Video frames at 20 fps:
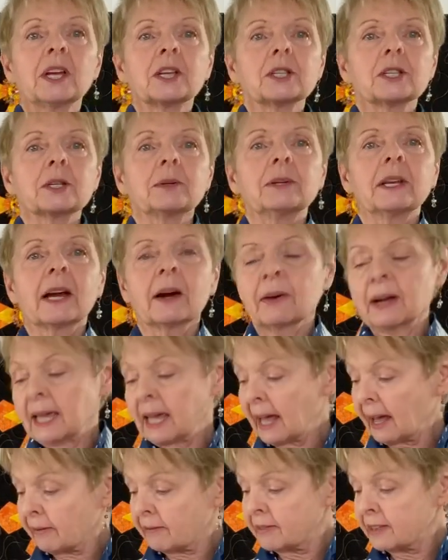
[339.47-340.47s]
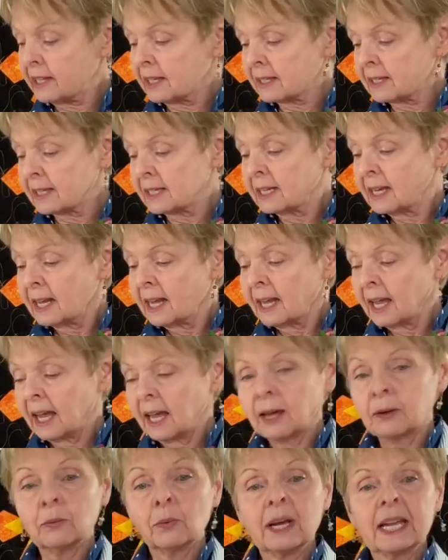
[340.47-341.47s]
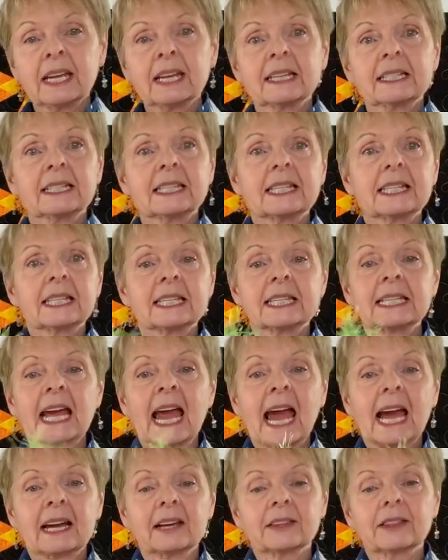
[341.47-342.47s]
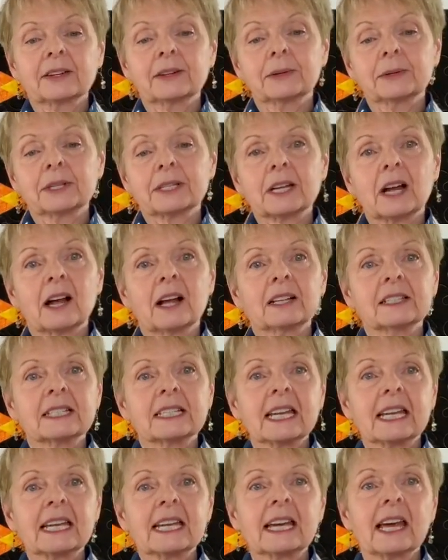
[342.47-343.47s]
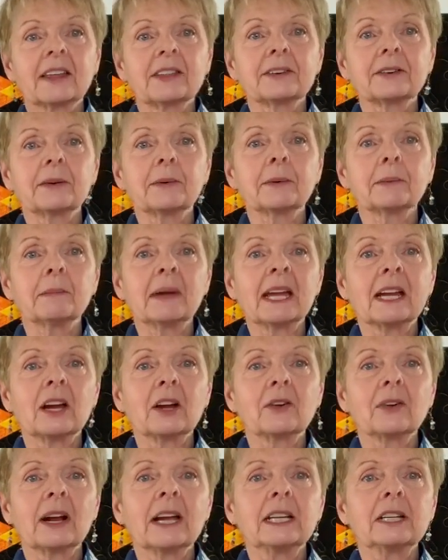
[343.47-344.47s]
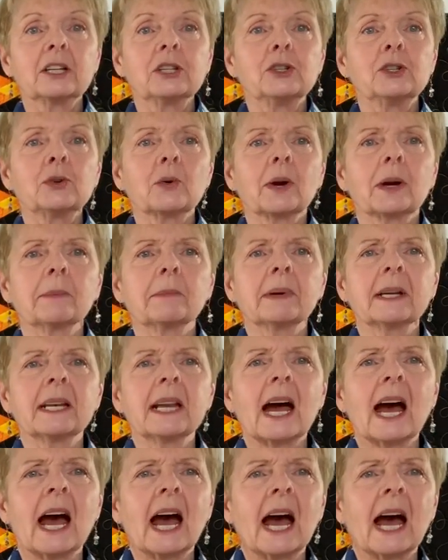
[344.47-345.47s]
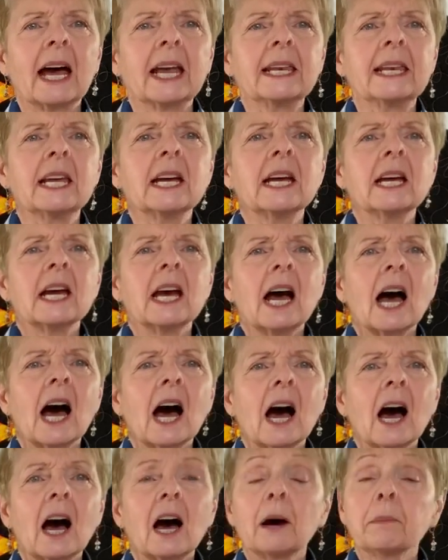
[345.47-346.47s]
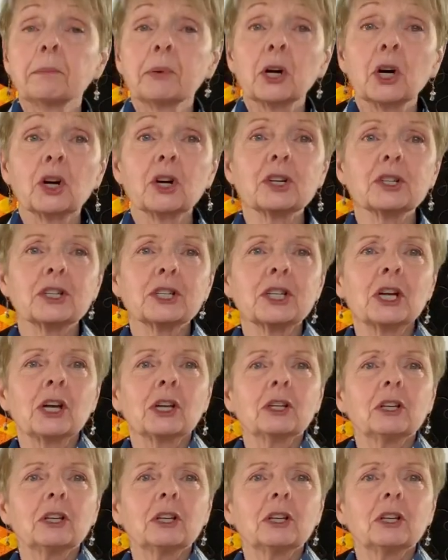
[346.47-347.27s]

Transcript: So now I have this, and we could stack those all together. It would make a great adornment on a purse.